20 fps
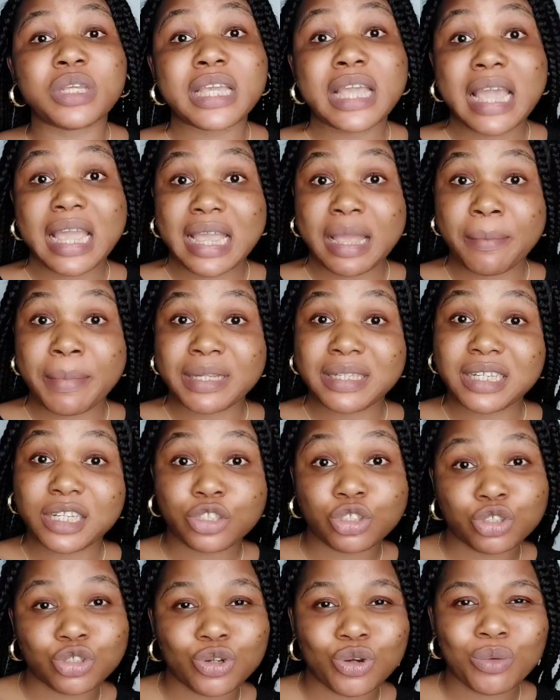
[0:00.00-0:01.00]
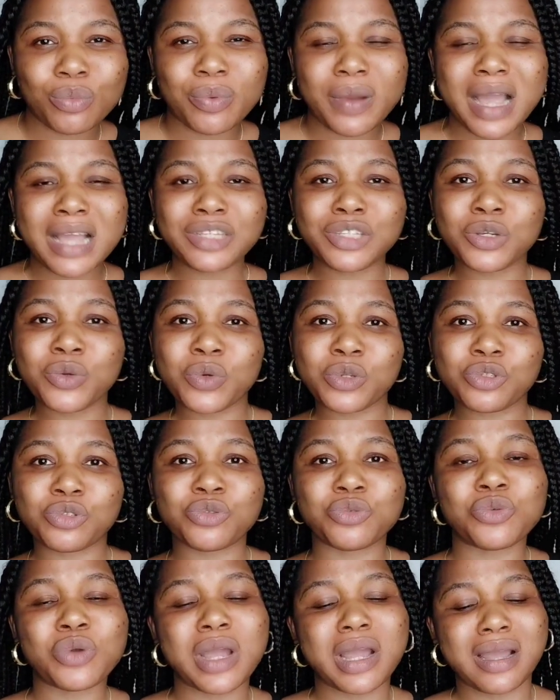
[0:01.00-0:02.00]
to a Kayanmata shop and you want
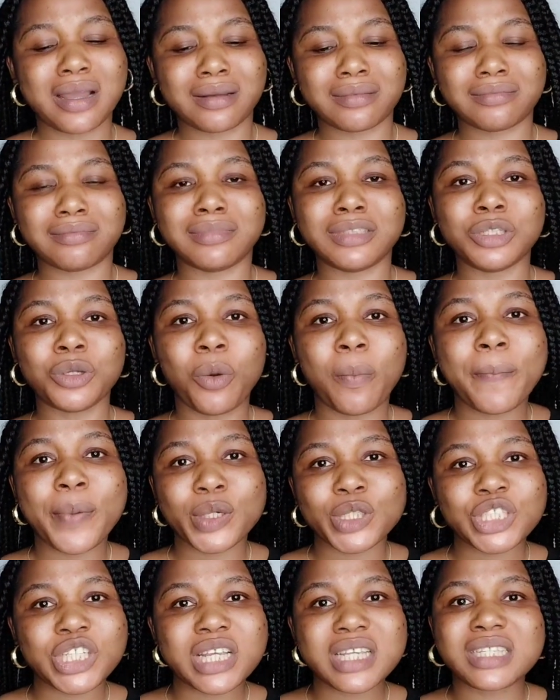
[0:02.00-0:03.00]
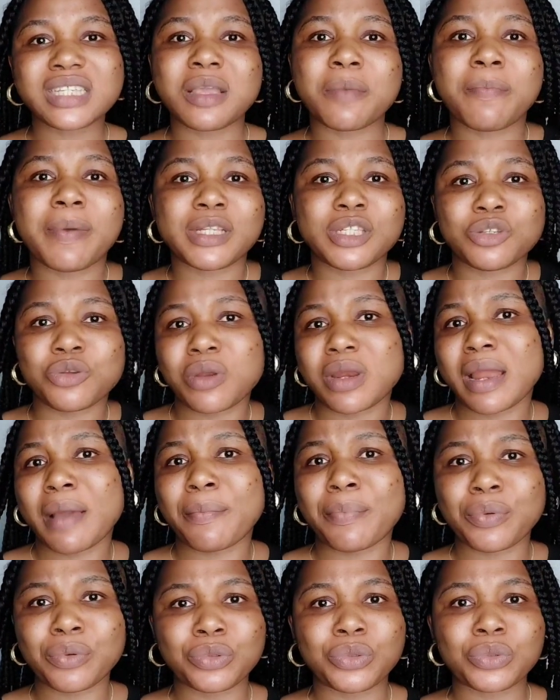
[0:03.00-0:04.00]
to, you know, purchase a particular
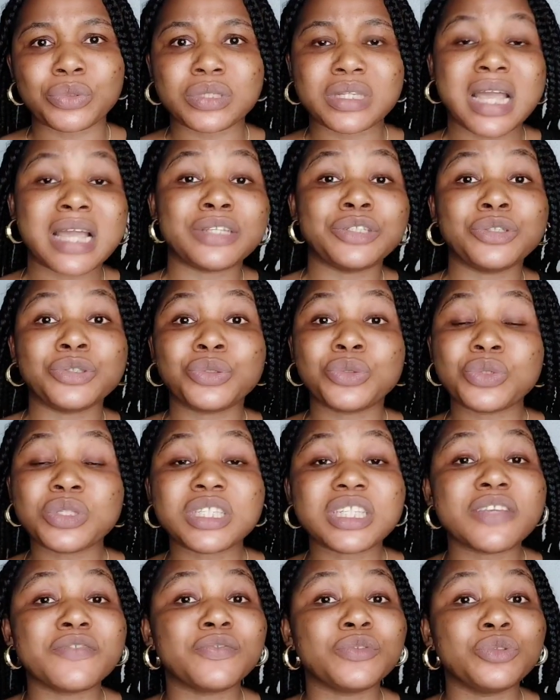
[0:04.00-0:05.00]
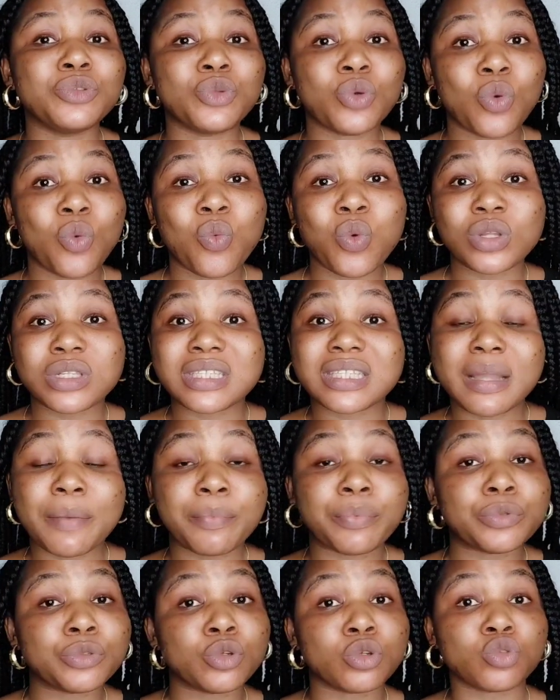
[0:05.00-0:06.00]
product and you don't even know what
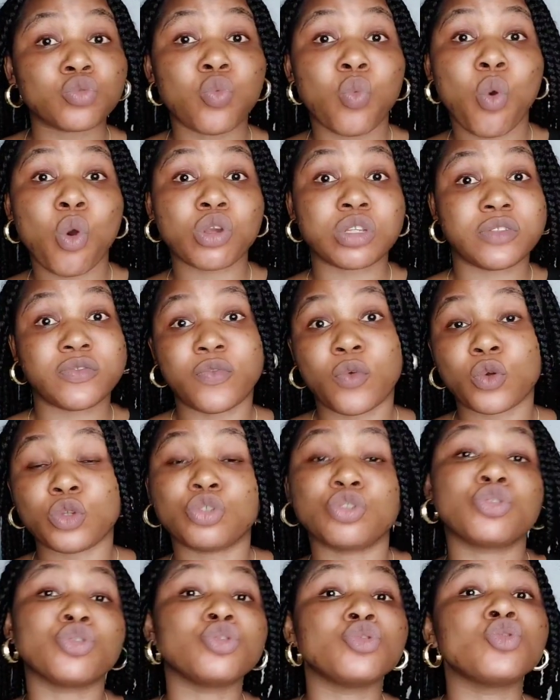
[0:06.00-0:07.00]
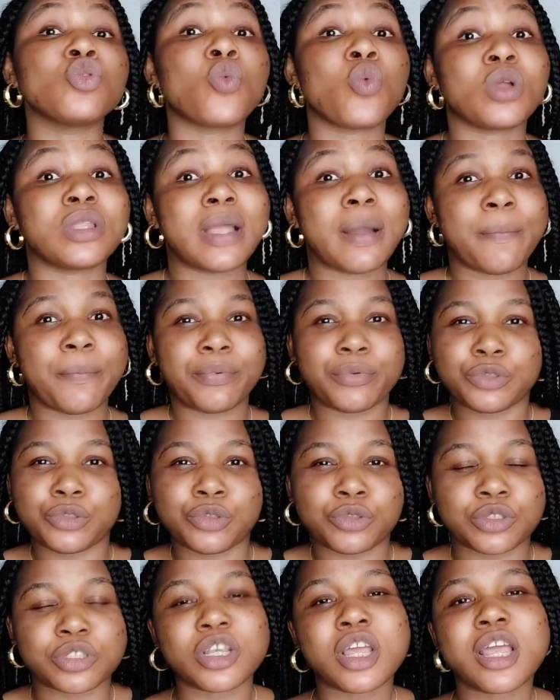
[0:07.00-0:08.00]
that product works for. You don't know what that
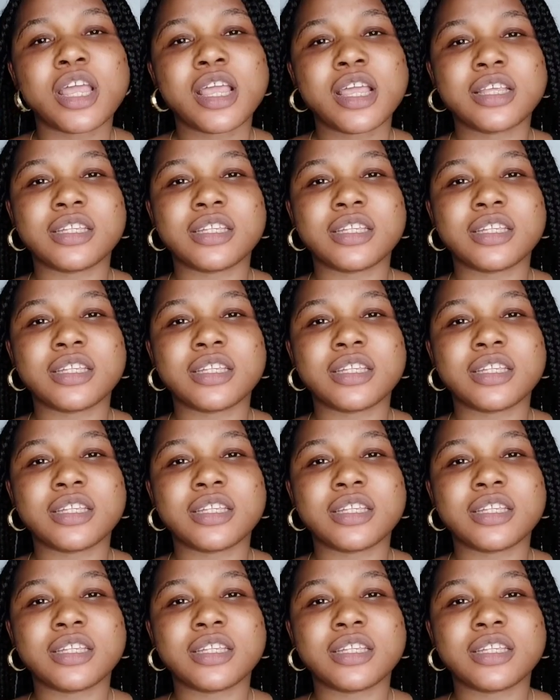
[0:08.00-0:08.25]
product